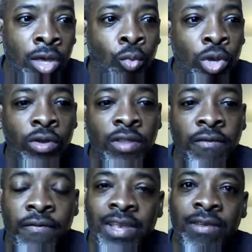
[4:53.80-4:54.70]
When you're
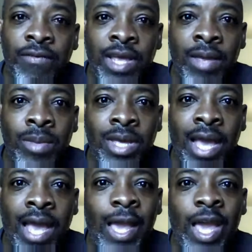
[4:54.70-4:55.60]
the face of the
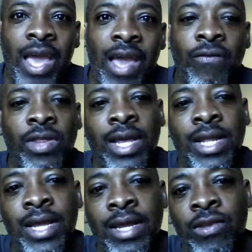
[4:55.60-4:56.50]
NBA,
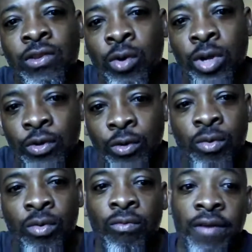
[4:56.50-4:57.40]
everything leans towards you.
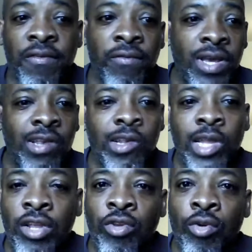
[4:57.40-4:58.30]
Referees
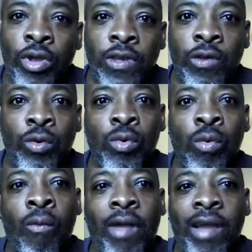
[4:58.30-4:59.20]
lean towards you.
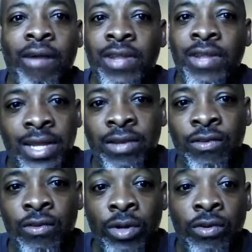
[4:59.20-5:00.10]
Everything
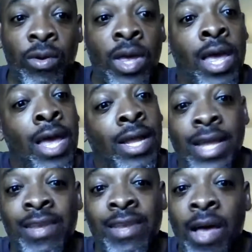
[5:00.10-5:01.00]
leans towards you.
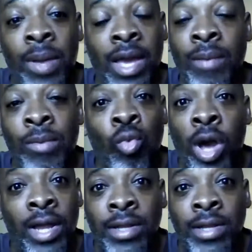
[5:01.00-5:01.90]
That's how Miami
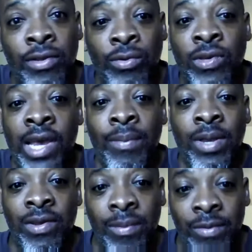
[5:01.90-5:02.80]
won 2
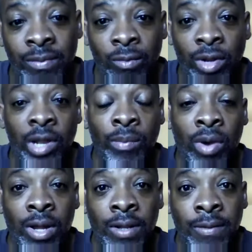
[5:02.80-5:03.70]
championships with LeBron.